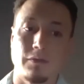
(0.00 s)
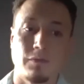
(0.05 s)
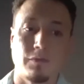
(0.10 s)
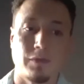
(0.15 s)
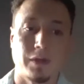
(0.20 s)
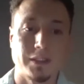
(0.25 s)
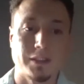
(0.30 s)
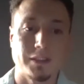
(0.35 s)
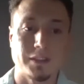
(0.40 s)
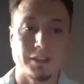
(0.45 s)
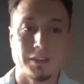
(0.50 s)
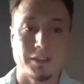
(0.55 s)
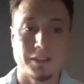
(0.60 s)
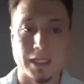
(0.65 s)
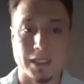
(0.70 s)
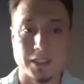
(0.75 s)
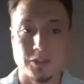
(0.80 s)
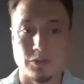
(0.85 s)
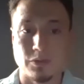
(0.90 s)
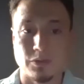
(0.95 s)
risk
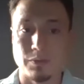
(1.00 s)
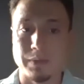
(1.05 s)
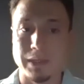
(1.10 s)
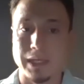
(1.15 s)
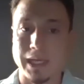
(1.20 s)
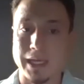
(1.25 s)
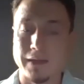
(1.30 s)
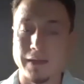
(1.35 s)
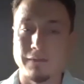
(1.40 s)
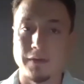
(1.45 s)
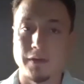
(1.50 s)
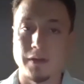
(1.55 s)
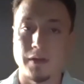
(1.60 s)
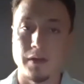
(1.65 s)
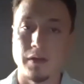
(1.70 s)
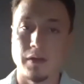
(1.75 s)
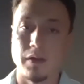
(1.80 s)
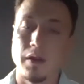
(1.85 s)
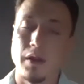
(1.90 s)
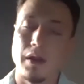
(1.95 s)
sexual
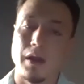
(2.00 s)
behavior.